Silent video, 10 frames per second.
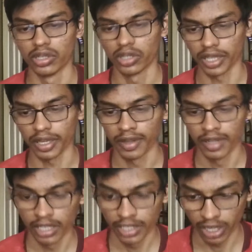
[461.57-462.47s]
Okay.
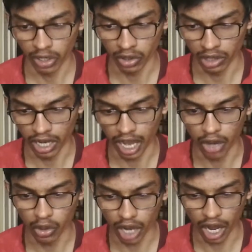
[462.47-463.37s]
Now,
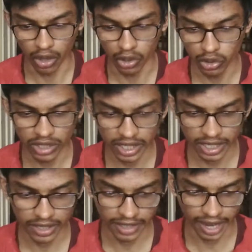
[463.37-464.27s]
how do they
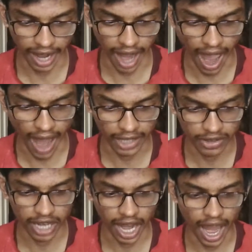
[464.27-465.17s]
get
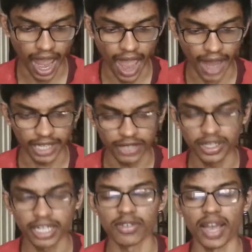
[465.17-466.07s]

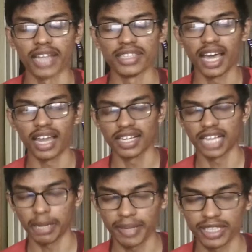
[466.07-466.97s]
activated via the
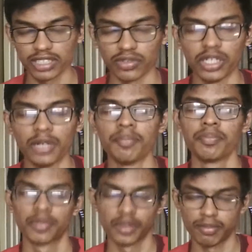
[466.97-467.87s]
alkaline pH of the
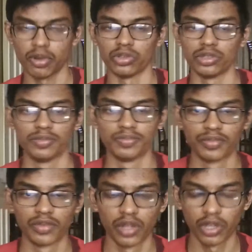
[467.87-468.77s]
mouth?
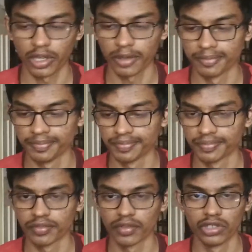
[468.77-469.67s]
Okay.
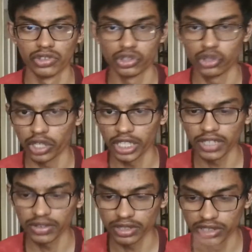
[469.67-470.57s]
So don't
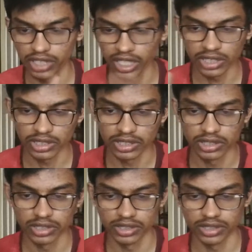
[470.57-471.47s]
give drugs
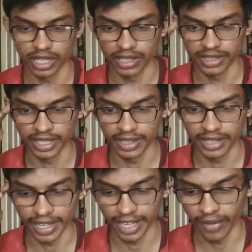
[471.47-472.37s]

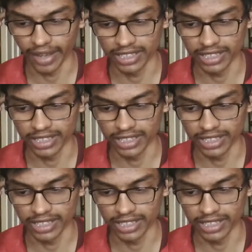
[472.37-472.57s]
that have